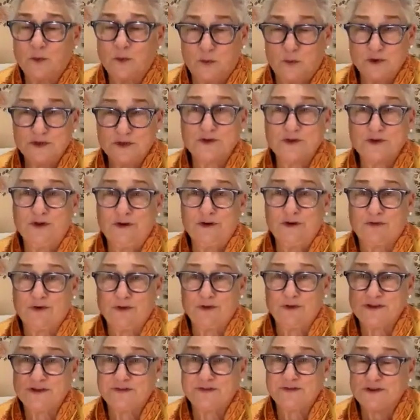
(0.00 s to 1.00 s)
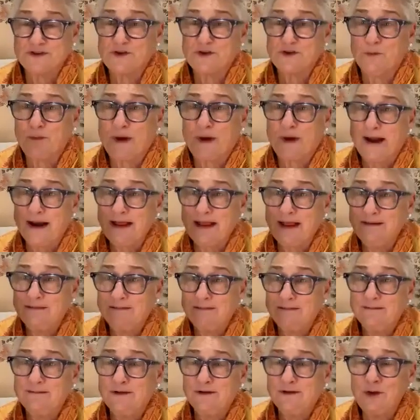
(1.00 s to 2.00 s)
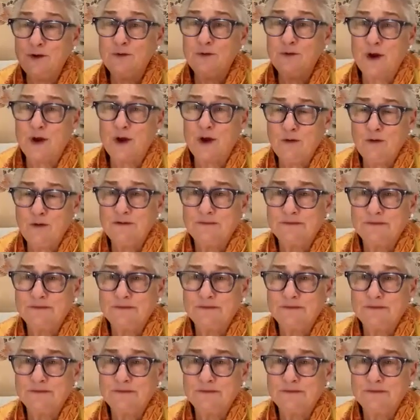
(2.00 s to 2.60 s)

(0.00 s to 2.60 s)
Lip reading: What's good for this physical body? Do you know?